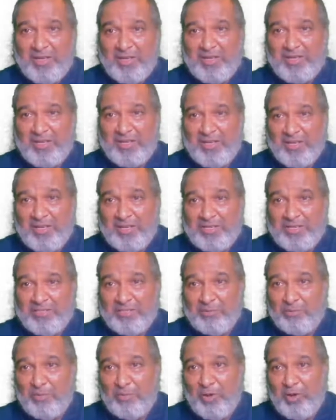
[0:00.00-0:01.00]
Here it is
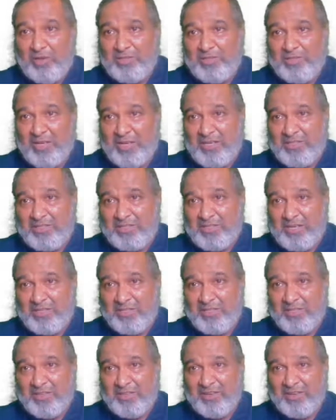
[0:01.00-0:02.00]
a box like a
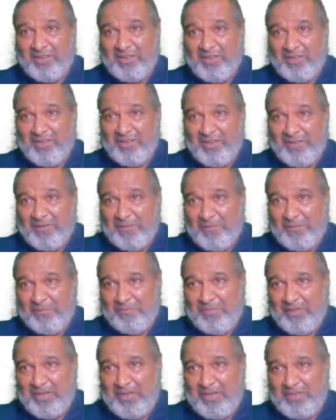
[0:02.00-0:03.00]
structure.
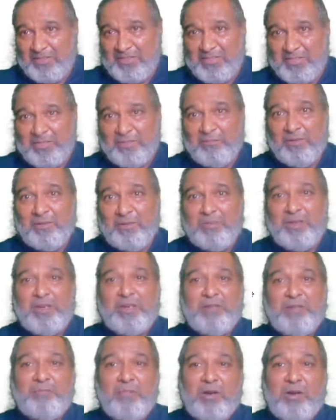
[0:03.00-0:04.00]
Yes, this will be
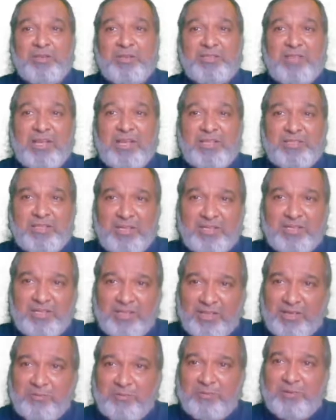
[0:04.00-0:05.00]
a box like
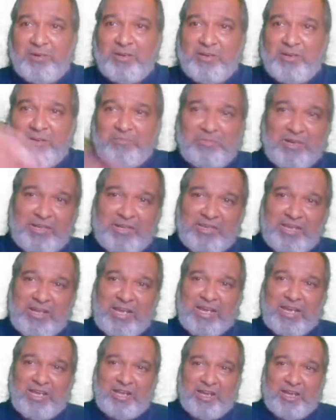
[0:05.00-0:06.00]
structure. I could not complete the
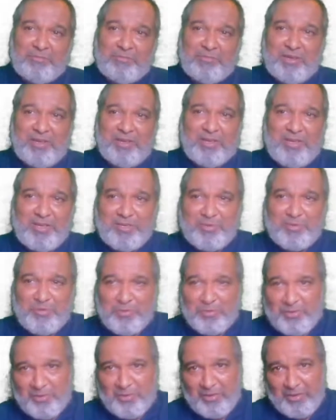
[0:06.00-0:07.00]
diagram.
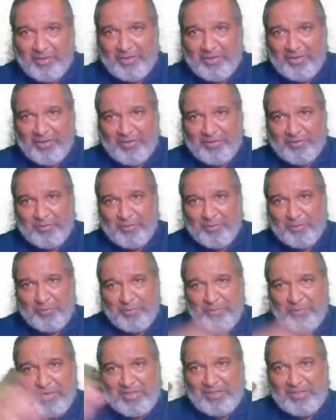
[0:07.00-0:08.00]
So
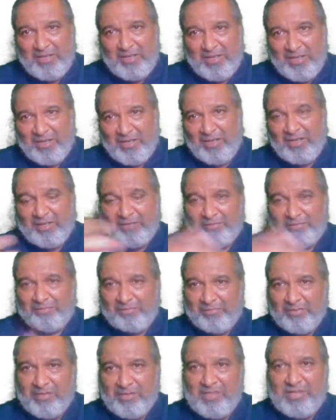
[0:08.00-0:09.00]
to make the
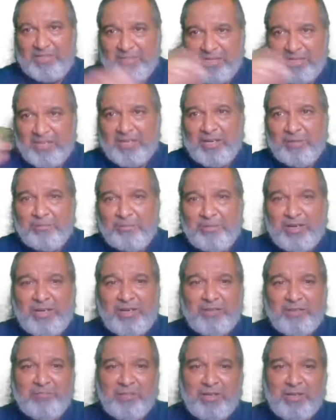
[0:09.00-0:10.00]
it is incomplete,
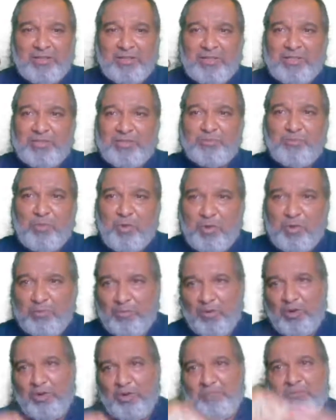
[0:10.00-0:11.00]
but this
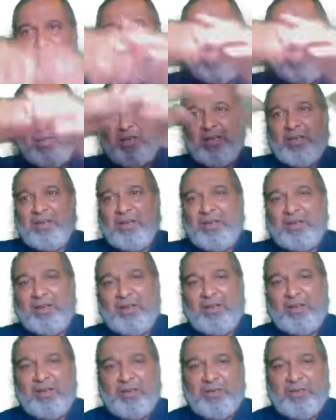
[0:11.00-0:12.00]
block will be
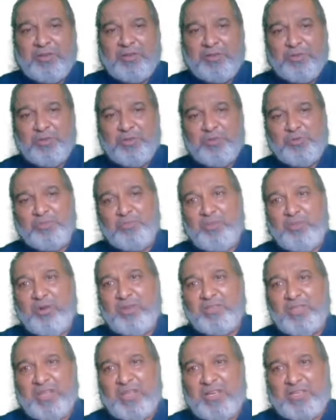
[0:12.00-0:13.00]
a huge
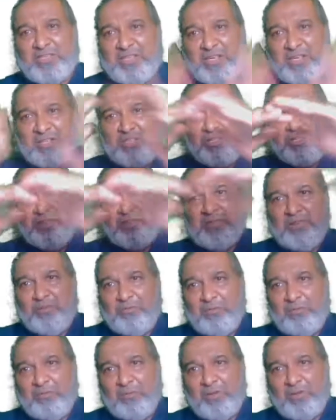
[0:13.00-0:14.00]
box like a structure.
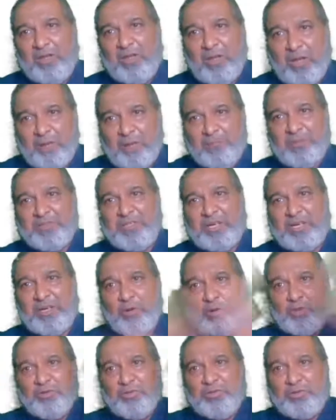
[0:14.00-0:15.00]
The upper side
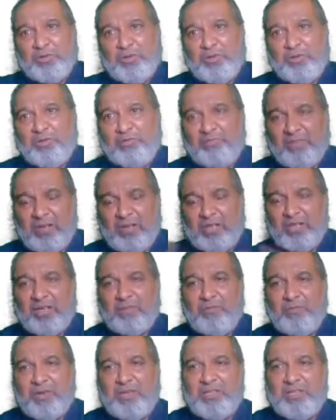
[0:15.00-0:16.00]
horizontal, other
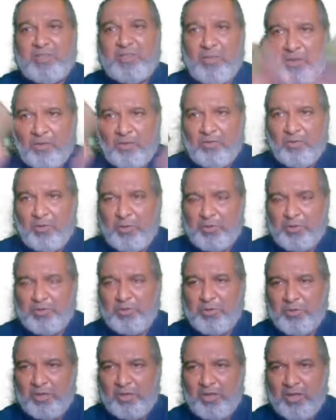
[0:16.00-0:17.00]
one is a
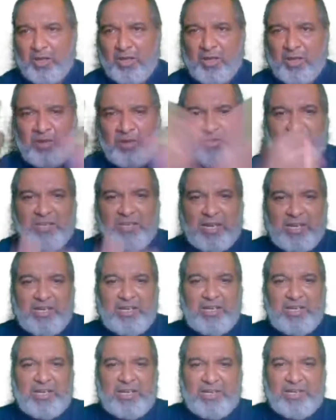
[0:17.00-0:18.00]
horizontal or
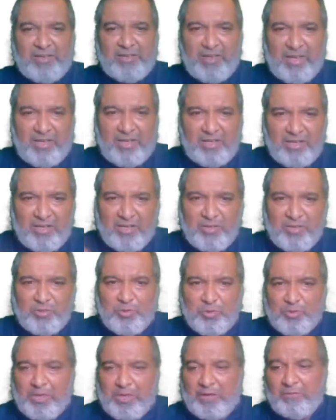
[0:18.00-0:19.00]
slightly inclined.
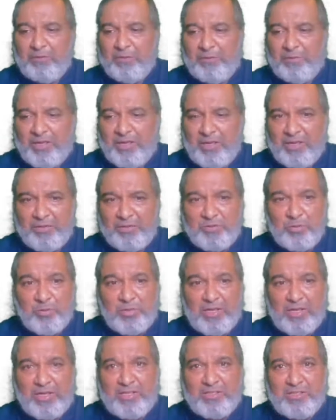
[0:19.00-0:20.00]
So that will be there. So
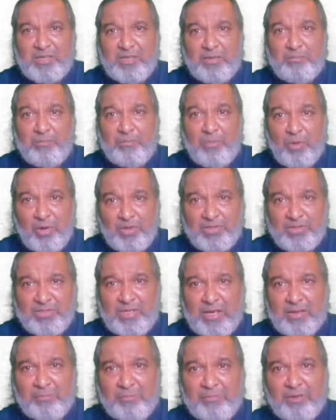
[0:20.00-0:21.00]
that is the box
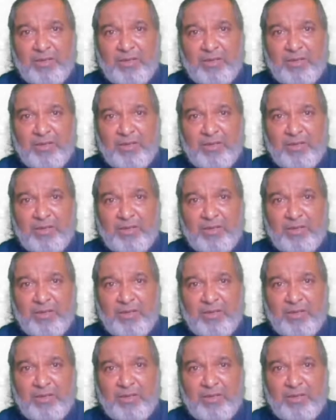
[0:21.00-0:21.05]
type.